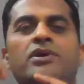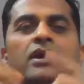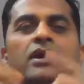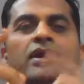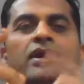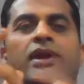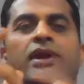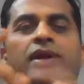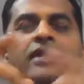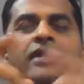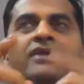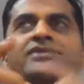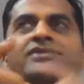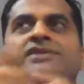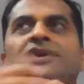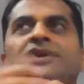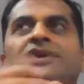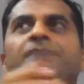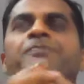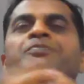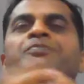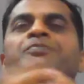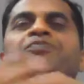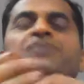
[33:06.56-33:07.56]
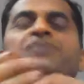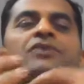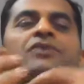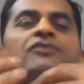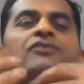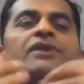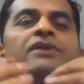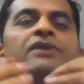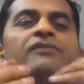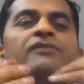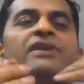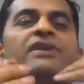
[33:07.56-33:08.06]
I can say.
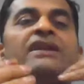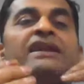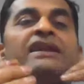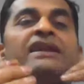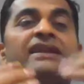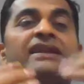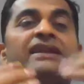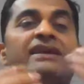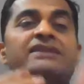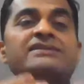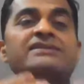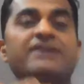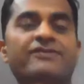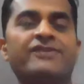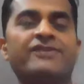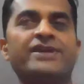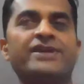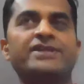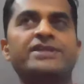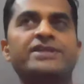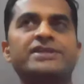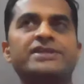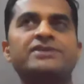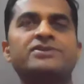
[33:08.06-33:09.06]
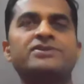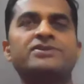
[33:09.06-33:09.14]
When hearing is affected,